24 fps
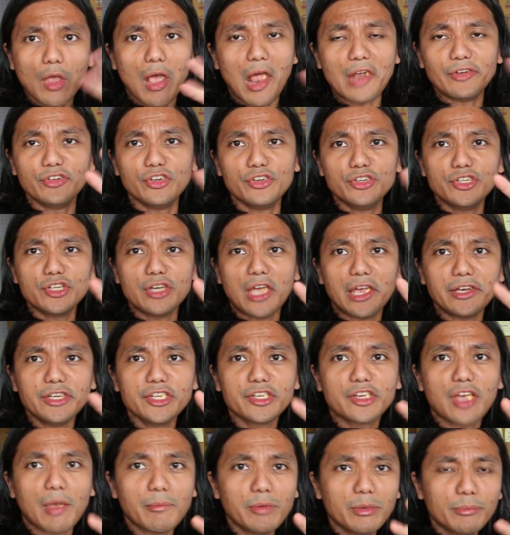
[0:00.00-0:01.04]
I didn't hear
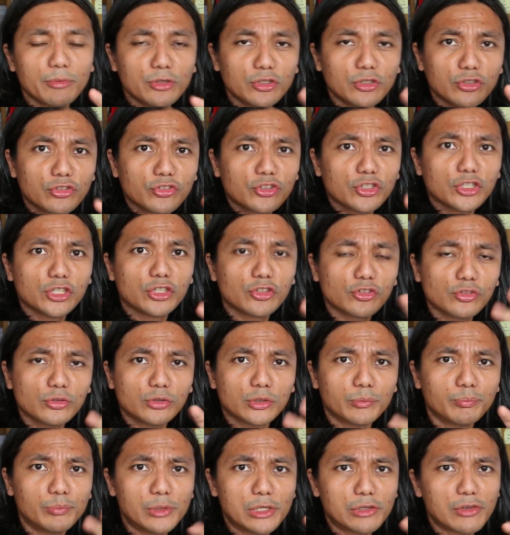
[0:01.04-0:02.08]
any cabinet ministers
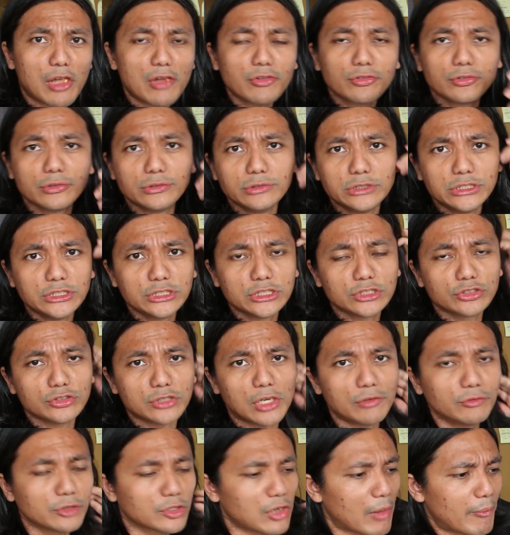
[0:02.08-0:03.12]
or big national leaders
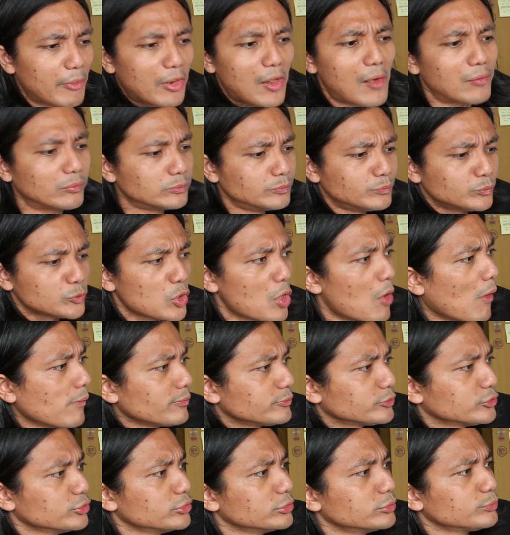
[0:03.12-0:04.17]
ever coming up
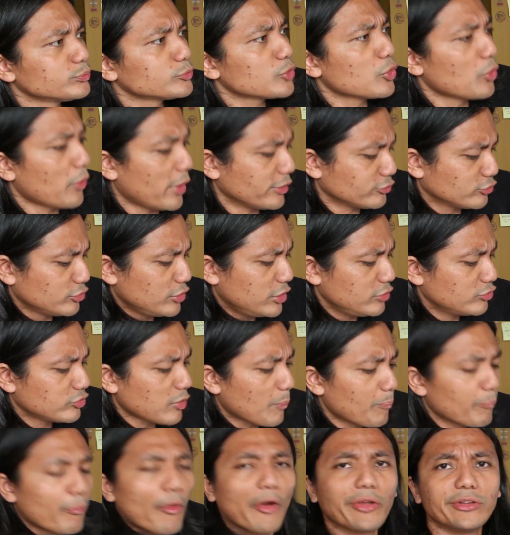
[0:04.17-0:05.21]
to actually
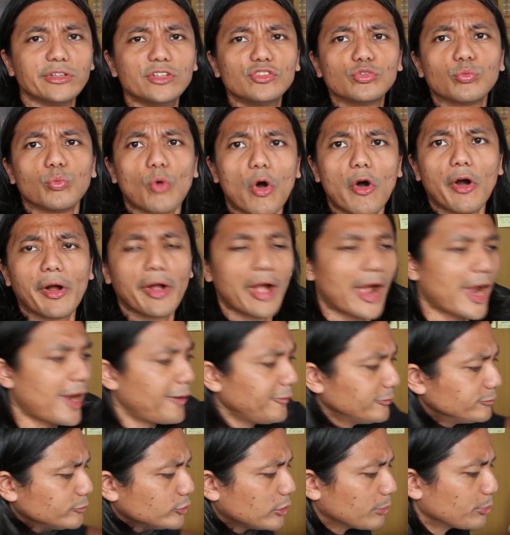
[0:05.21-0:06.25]
support this Wong
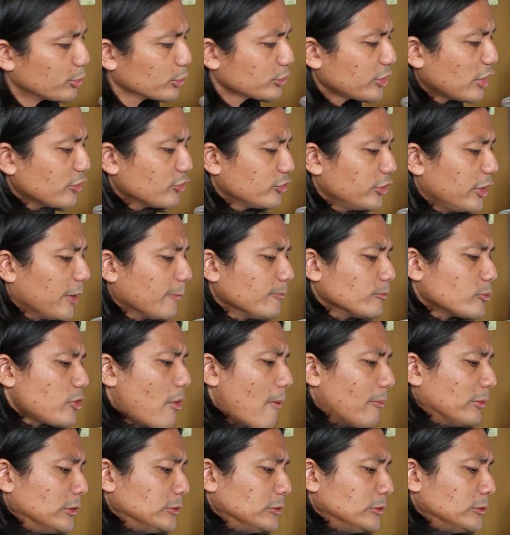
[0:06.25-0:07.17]
guy for protesting.